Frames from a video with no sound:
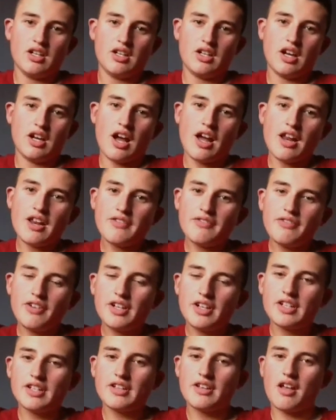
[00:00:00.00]
I didn't find
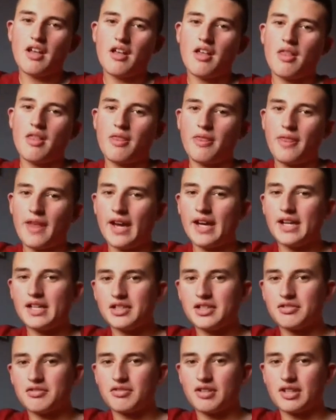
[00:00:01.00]
it that
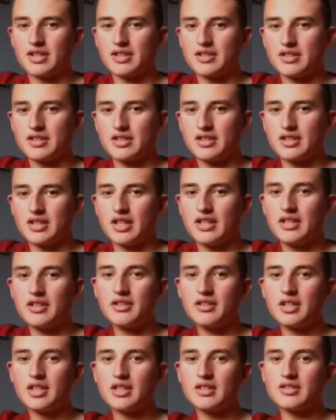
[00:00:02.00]
interesting. I know
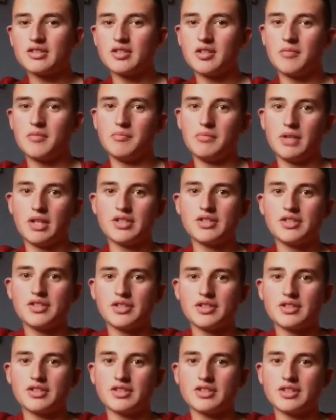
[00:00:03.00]
there's not much you
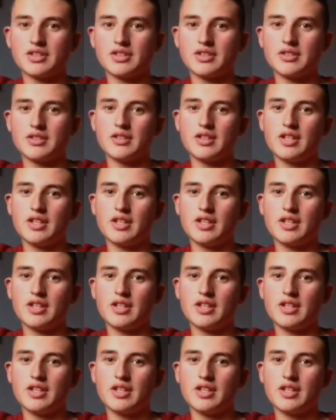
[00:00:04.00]
can do,